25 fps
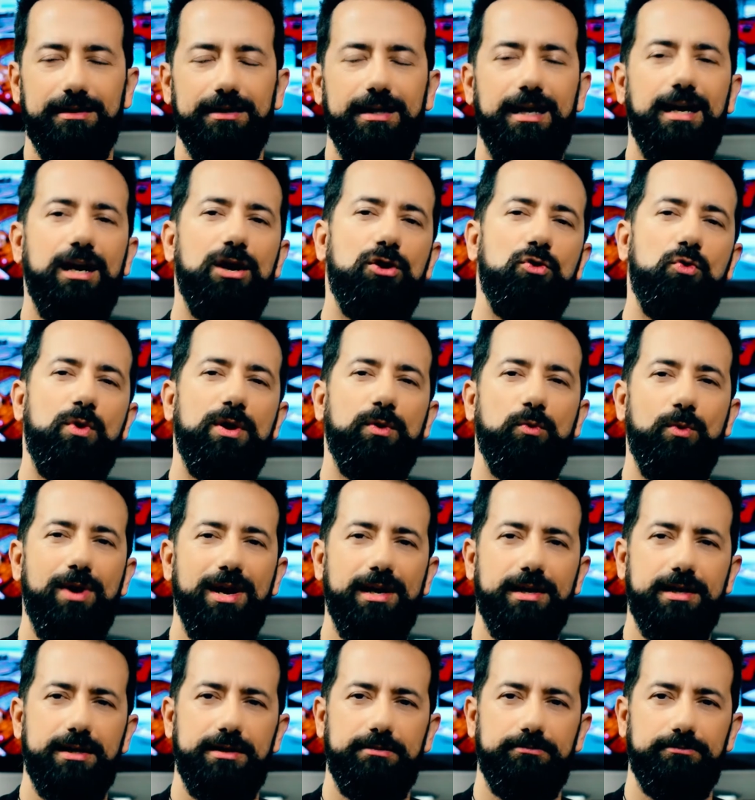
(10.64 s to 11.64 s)
Hello and
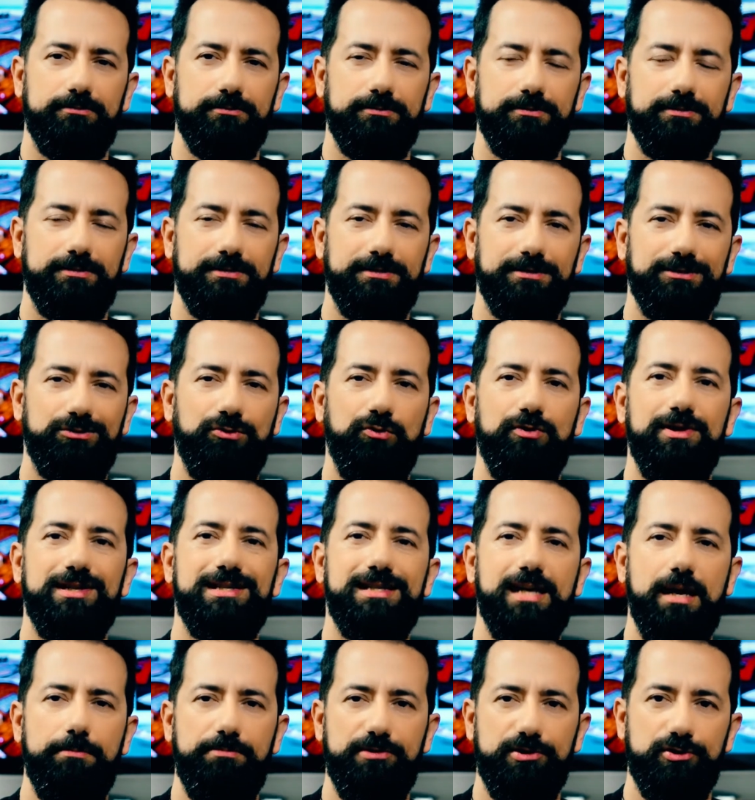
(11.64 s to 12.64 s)
welcome to
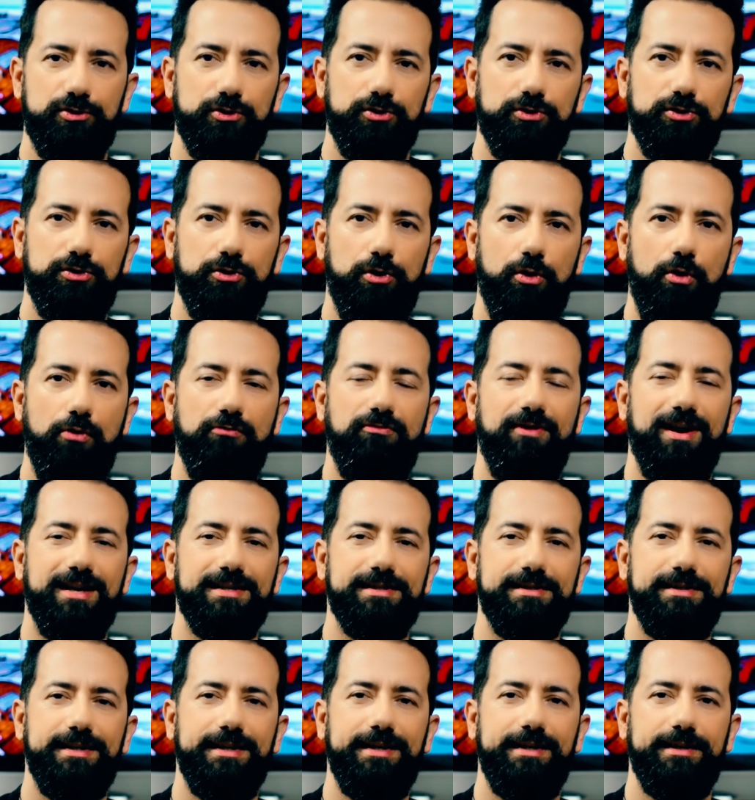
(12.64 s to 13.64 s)
this episode of
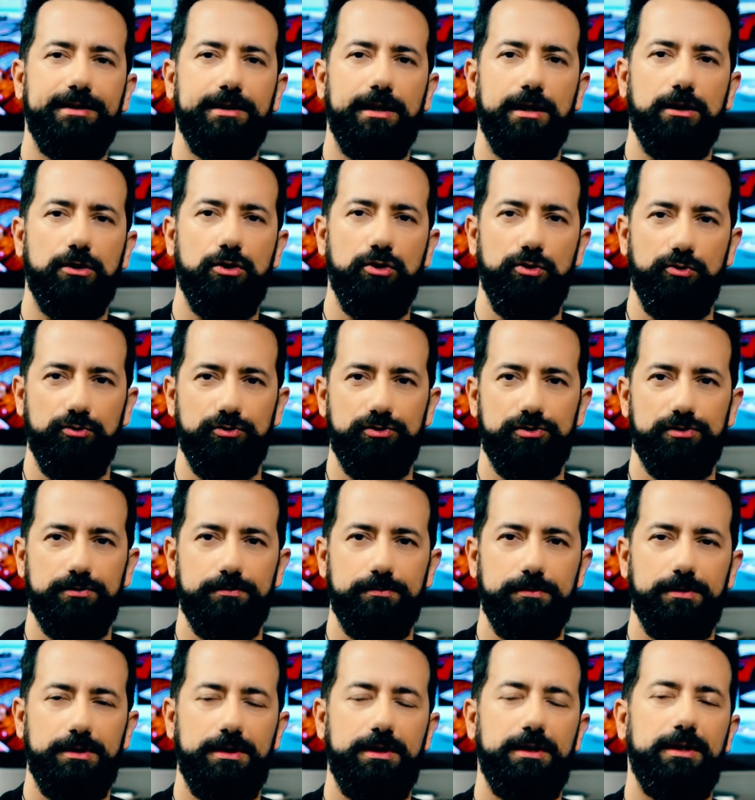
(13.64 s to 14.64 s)
Ask the Guitar Coach.
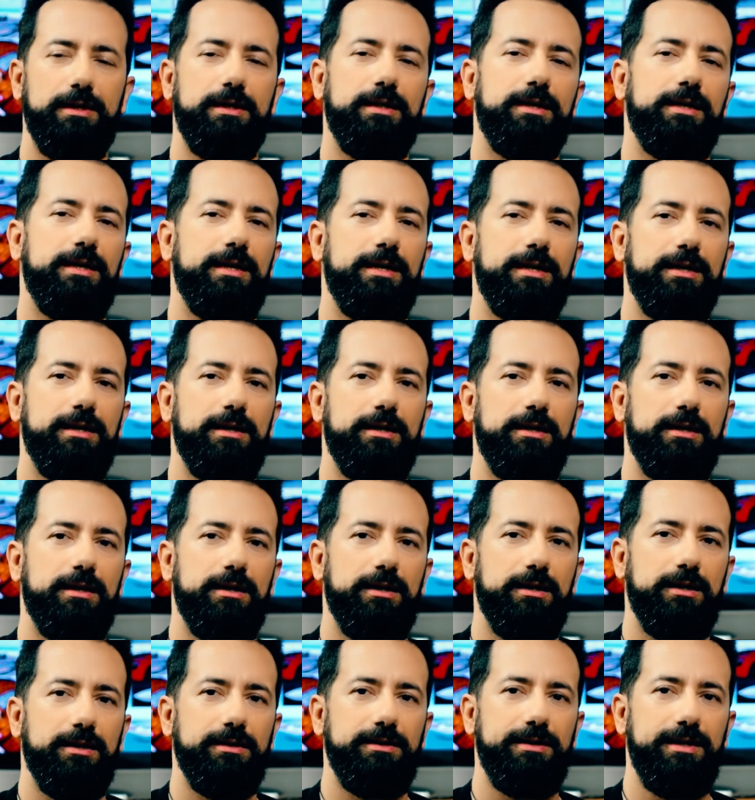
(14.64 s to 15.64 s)

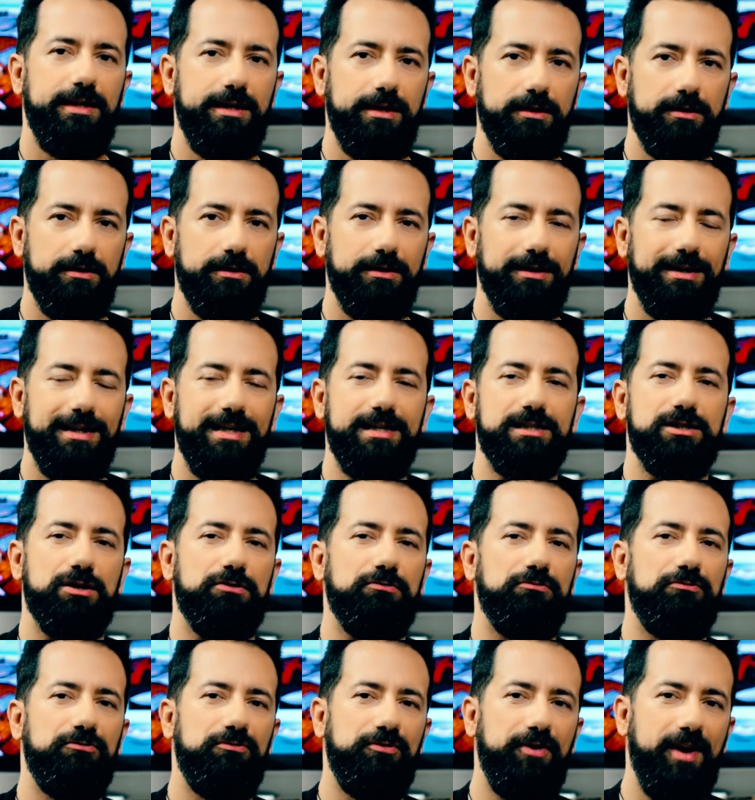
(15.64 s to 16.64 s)
Here is a
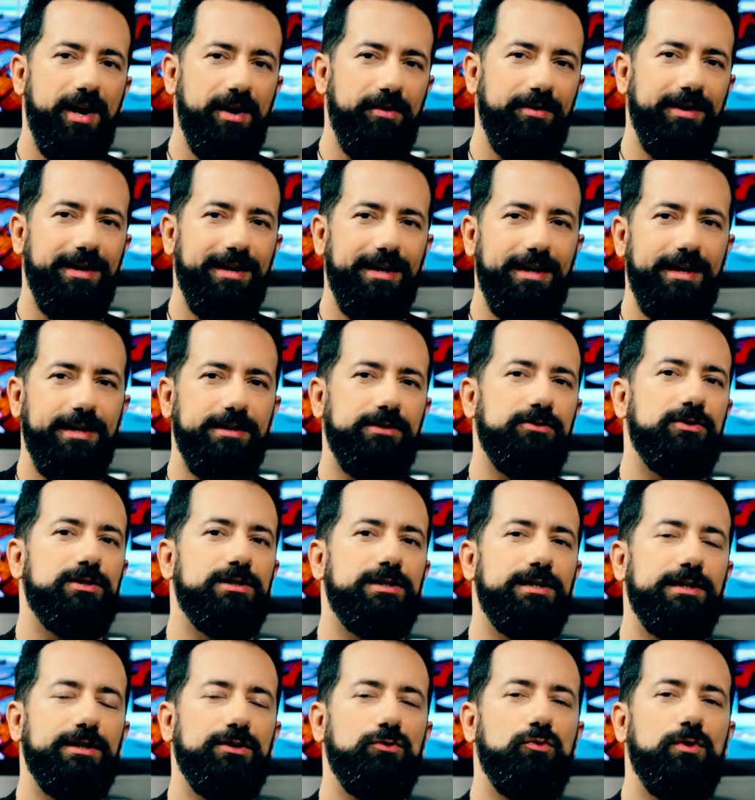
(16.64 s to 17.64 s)
very
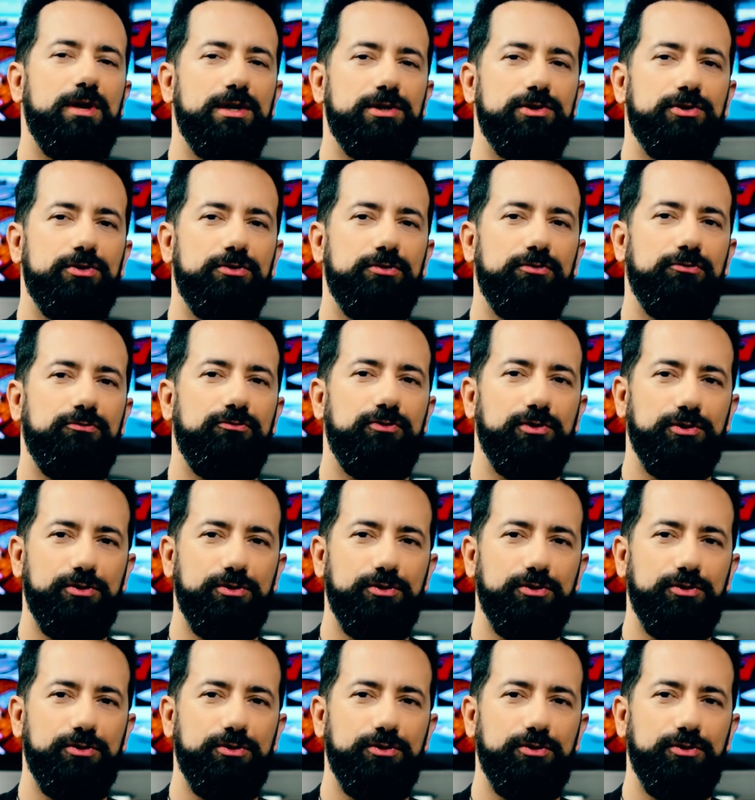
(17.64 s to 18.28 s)
interesting question for